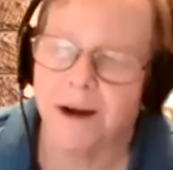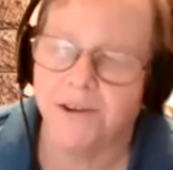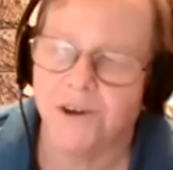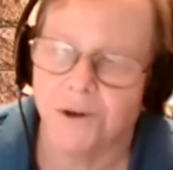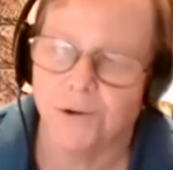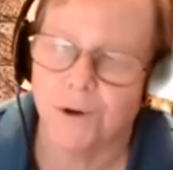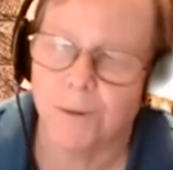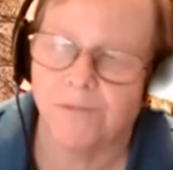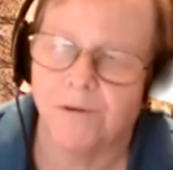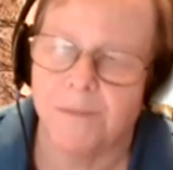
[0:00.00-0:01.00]
magical trip
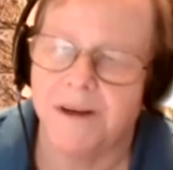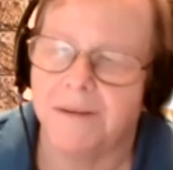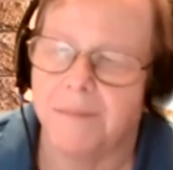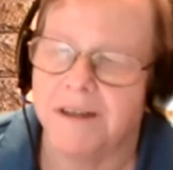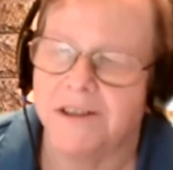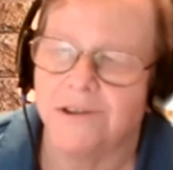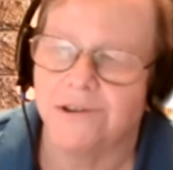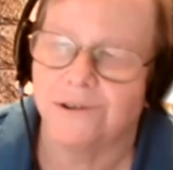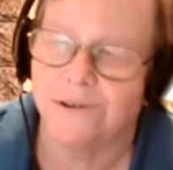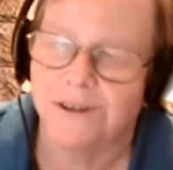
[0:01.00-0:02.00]
for me and my
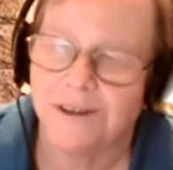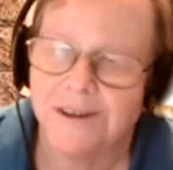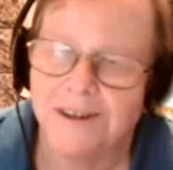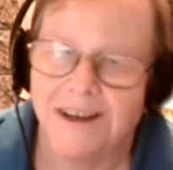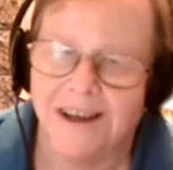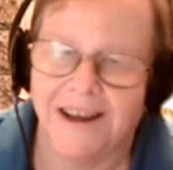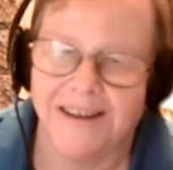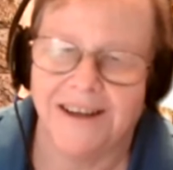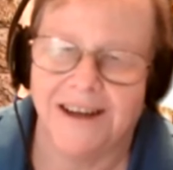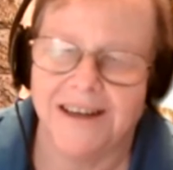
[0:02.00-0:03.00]
sister.
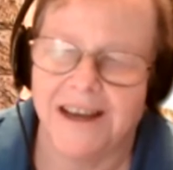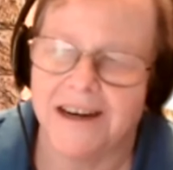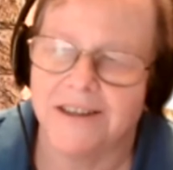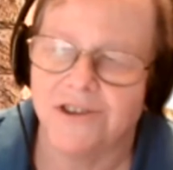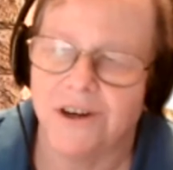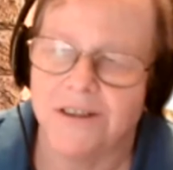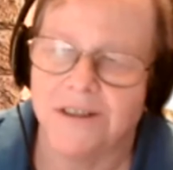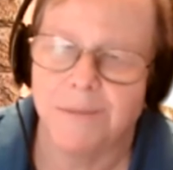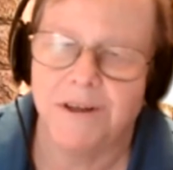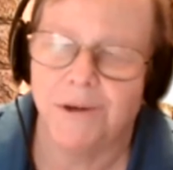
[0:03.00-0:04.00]
And getting a chance
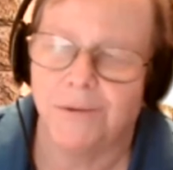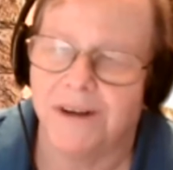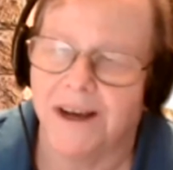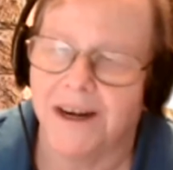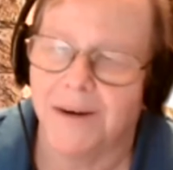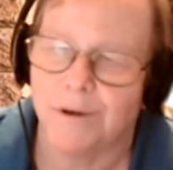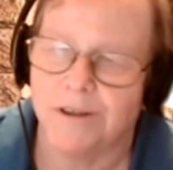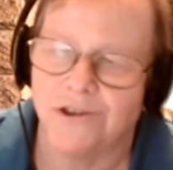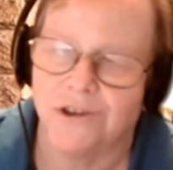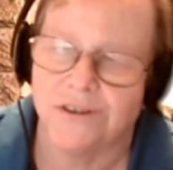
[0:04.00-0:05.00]
to meet you and Adam
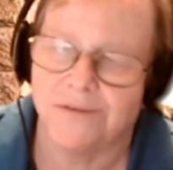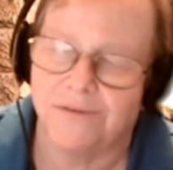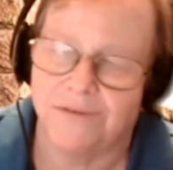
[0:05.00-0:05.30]
was just